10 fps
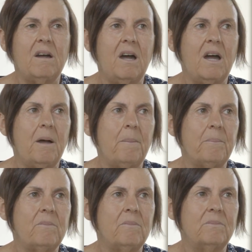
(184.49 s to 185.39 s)
a
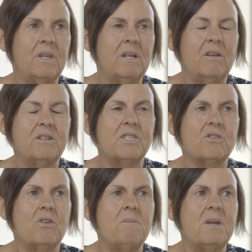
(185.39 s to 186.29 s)
lot of
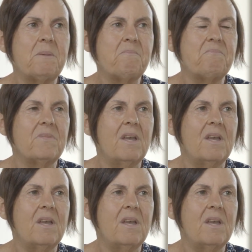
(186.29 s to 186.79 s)
screaming.